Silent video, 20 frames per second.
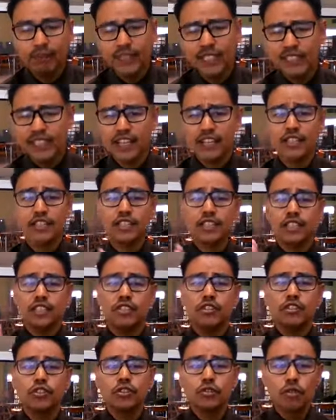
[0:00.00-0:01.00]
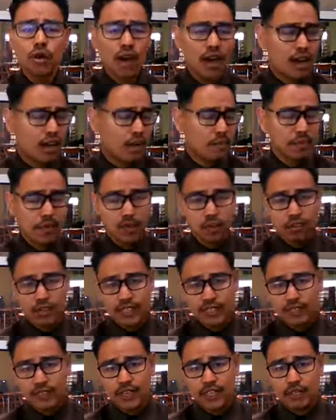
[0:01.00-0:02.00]
Now there's a new Pell
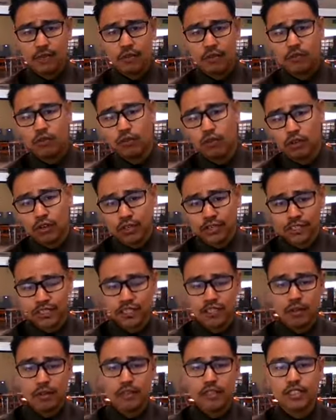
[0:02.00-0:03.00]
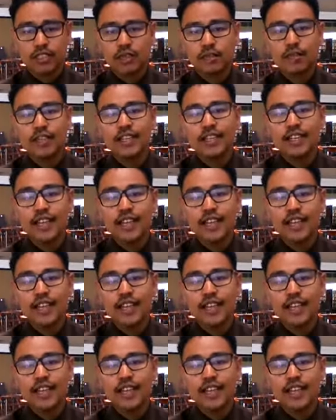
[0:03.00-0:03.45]
Grant available for the summer term,